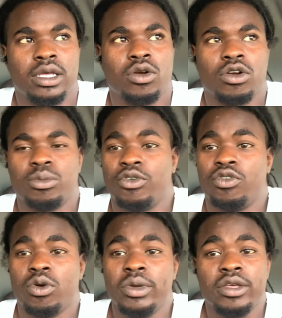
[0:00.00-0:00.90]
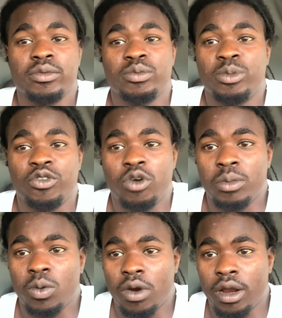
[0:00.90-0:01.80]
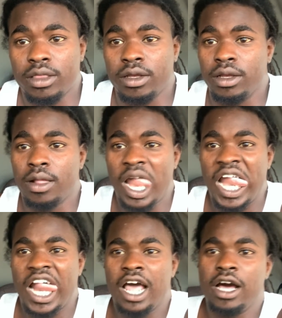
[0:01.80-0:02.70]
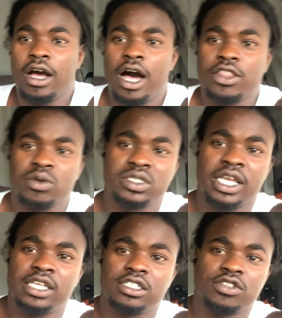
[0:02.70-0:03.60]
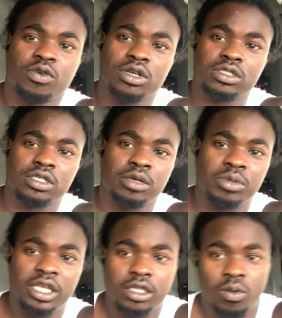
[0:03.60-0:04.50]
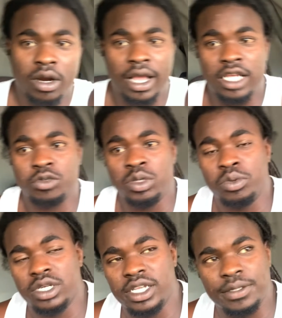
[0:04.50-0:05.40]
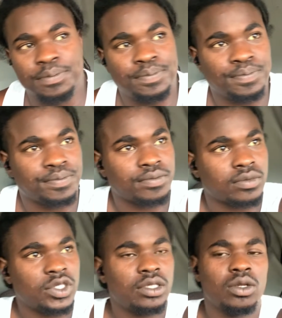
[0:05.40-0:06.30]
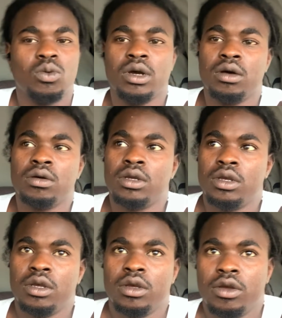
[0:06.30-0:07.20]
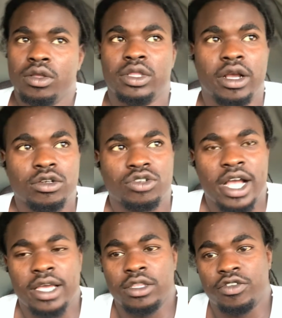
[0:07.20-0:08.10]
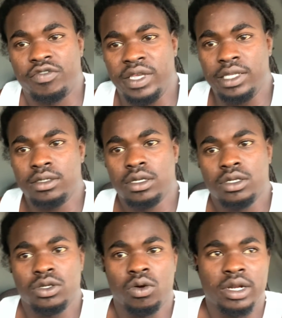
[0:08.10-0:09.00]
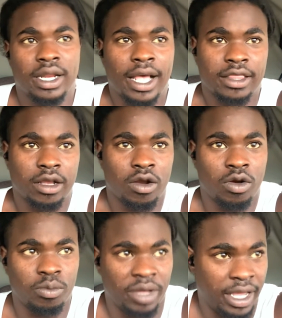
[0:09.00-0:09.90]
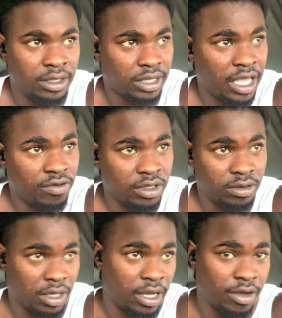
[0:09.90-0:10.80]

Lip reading: in order before we could perform the work, the authorizations for us to complete the work has to be put in. Well, they're dragging their feet, doing it at their own pace. They even